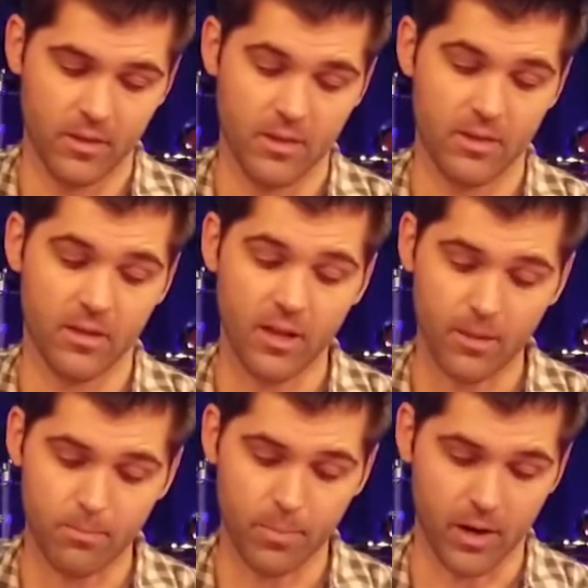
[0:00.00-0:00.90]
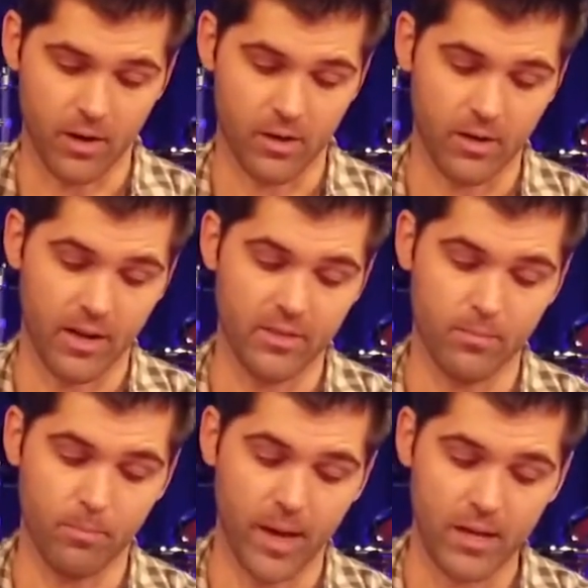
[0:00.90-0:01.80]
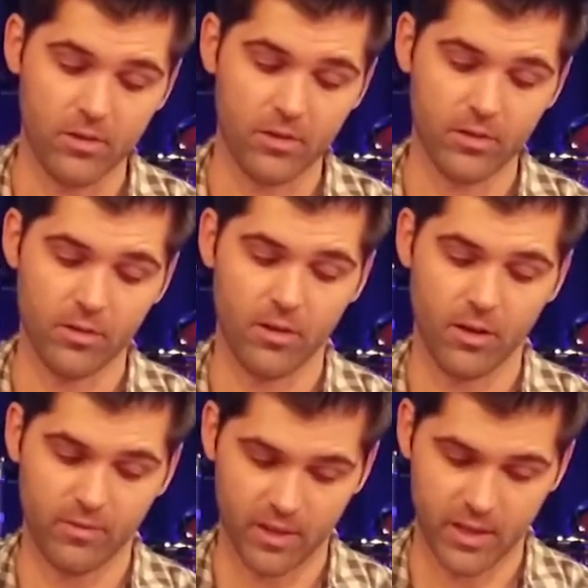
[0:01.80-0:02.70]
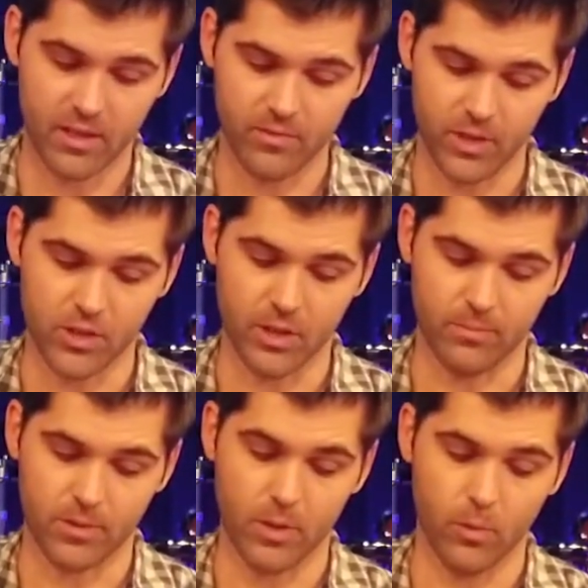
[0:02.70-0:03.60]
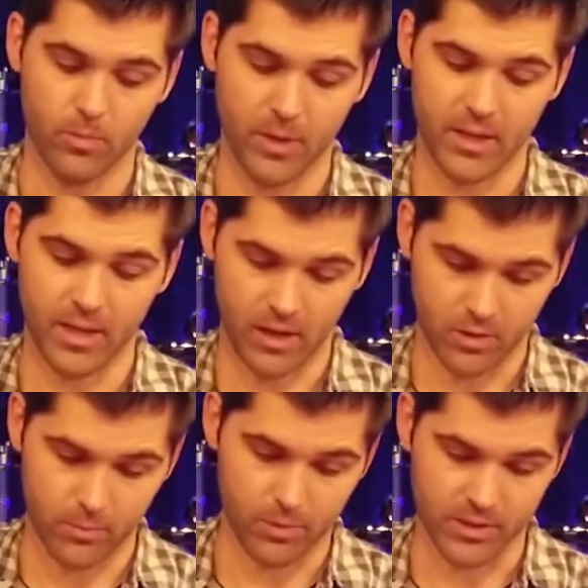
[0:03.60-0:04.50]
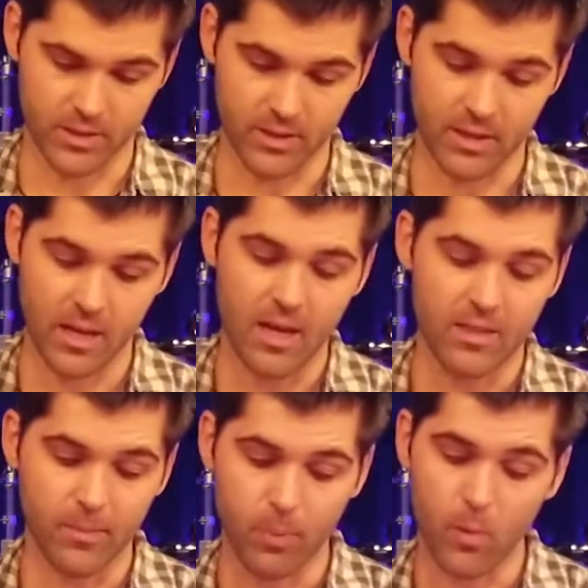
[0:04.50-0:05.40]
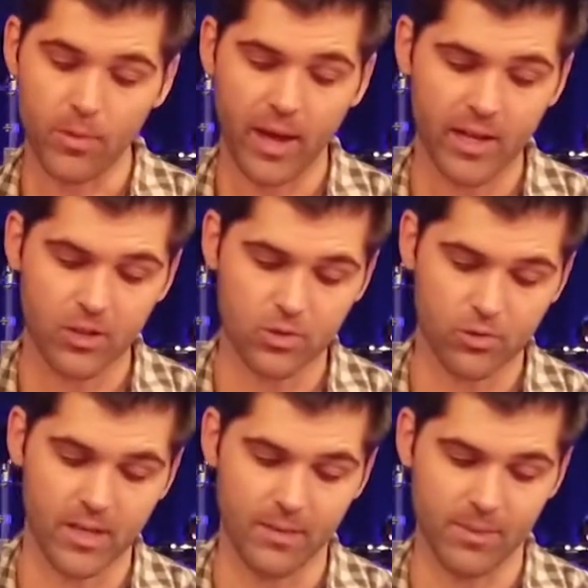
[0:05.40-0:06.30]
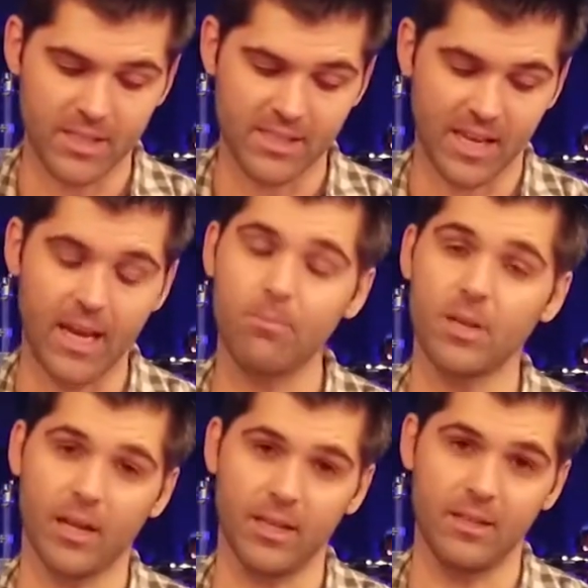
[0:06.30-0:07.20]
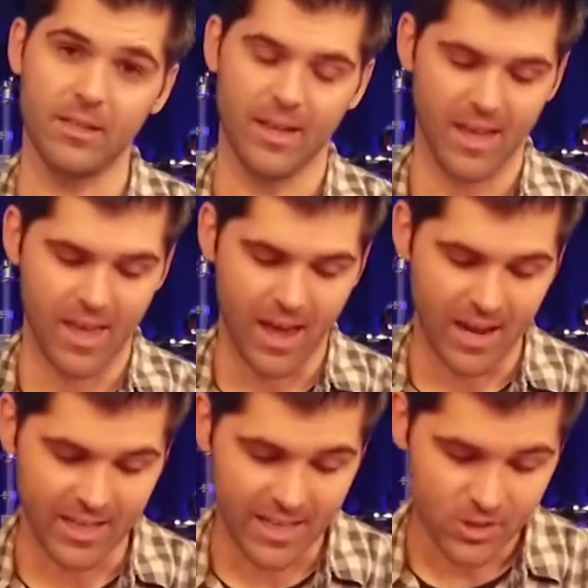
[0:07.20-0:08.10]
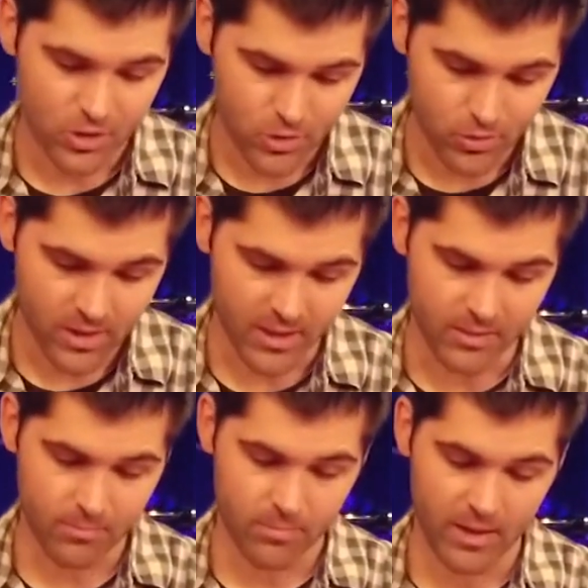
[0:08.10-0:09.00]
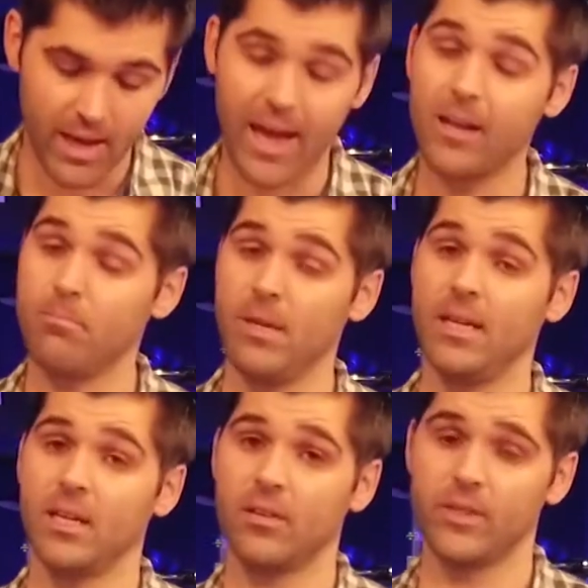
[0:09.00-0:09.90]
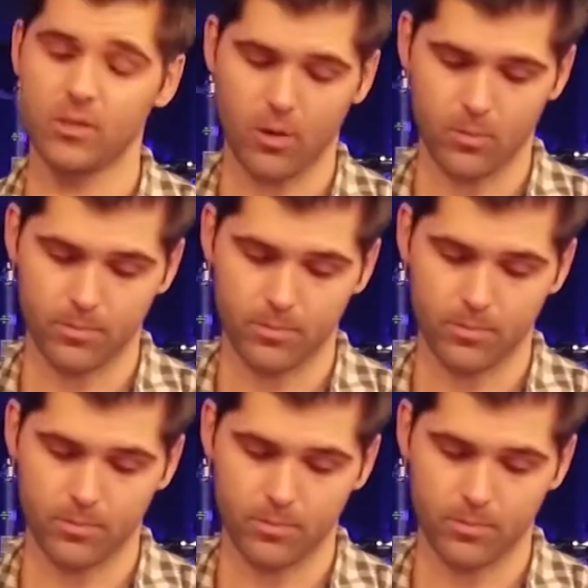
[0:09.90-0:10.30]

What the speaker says: the cupbearer and the baker of the king of Egypt, who were being held in prison, they both had a dream the same night, and each dream had a meaning of its own.